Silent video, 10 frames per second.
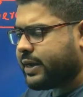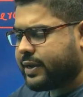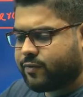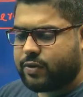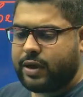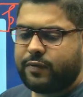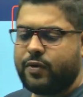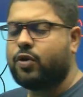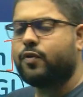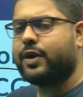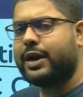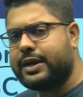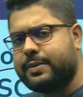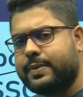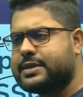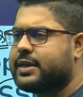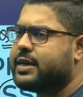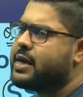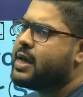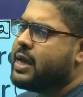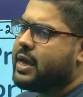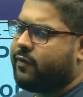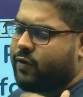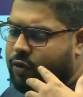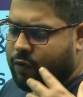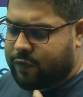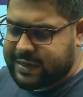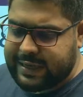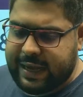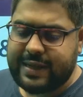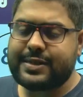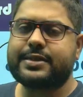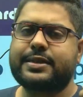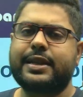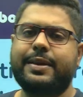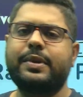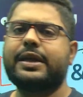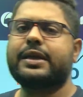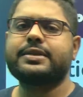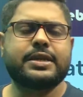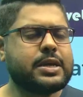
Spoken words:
if you go for NTPC, if you go for CHSL, MTS,